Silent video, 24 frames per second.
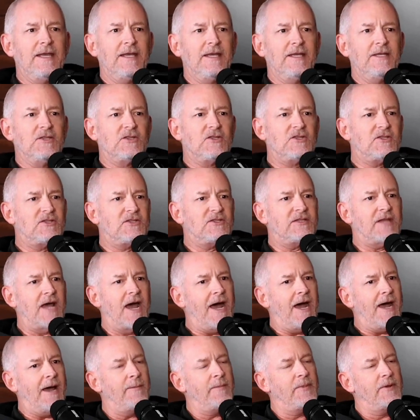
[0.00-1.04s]

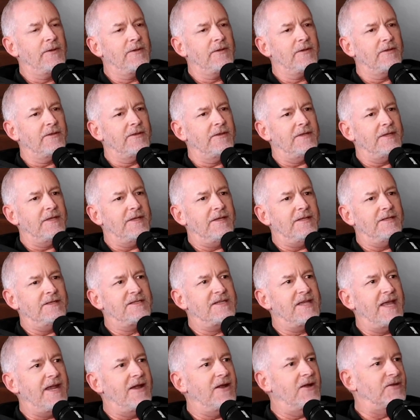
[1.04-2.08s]
stop the
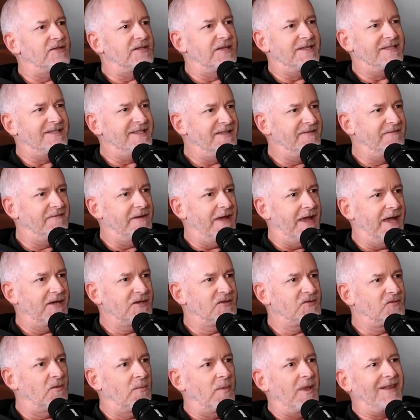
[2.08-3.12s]
tears and
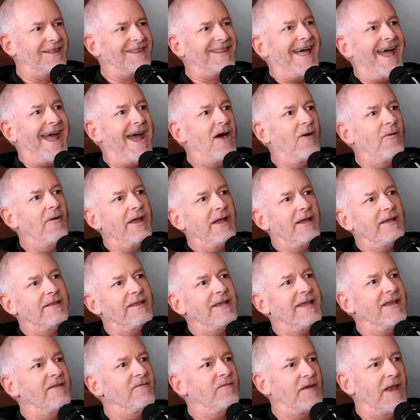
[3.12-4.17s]
defects from allowing
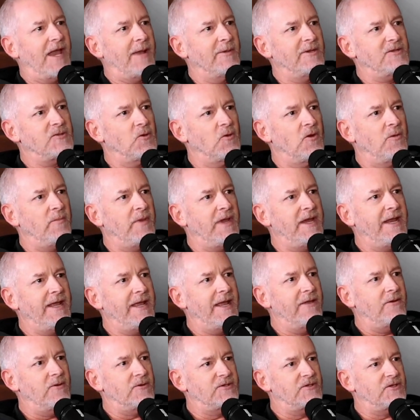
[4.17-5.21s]
the inflammatory
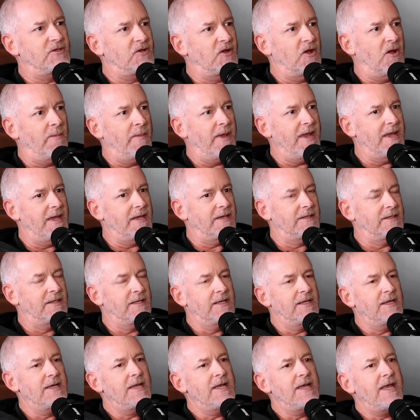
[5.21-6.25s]
mediators to come in
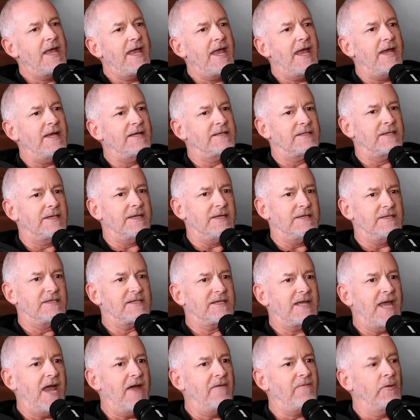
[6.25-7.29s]
as a
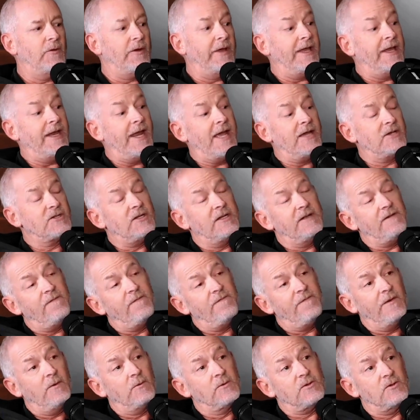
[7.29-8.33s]
scaffolding, it actually
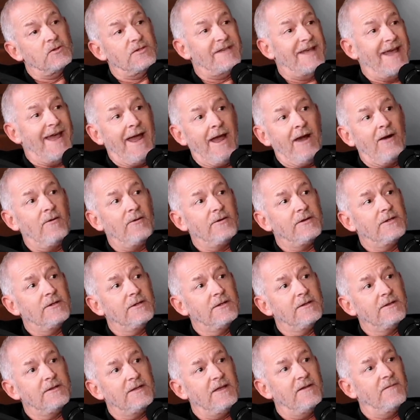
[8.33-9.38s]
filters out
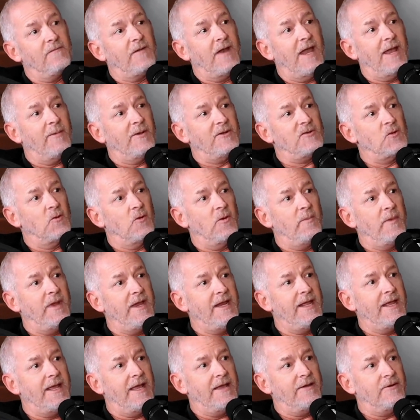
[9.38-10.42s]
the inflammatory
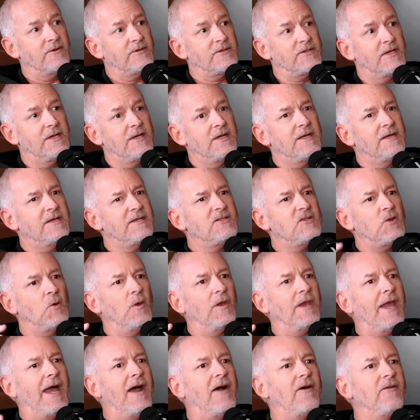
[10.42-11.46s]
mediators to
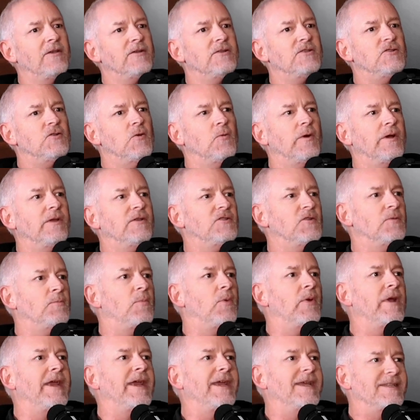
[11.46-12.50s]
allow the joint to
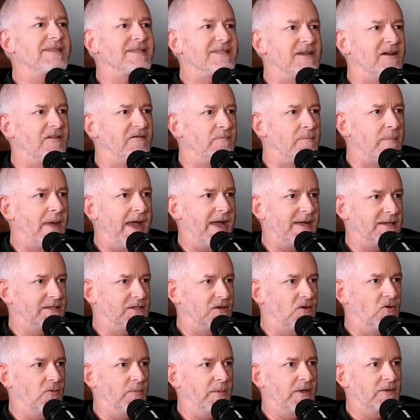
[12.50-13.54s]
bring itself back to
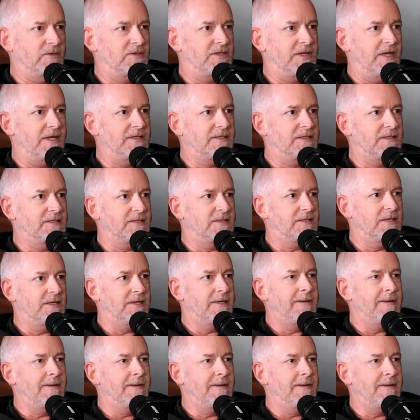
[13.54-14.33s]
homeostasis.